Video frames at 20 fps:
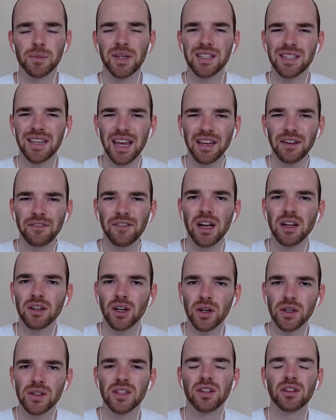But he's getting fouled
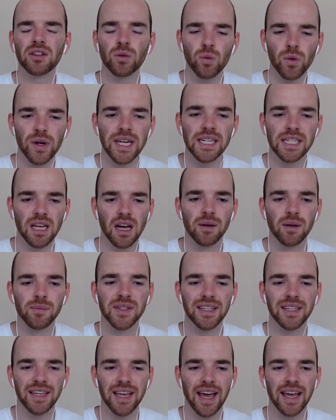close to 3
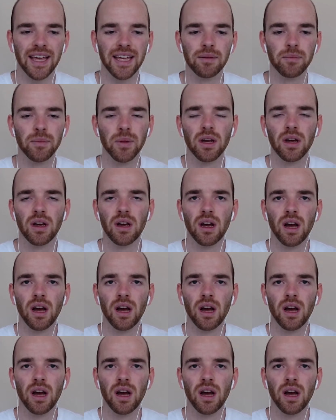times a game.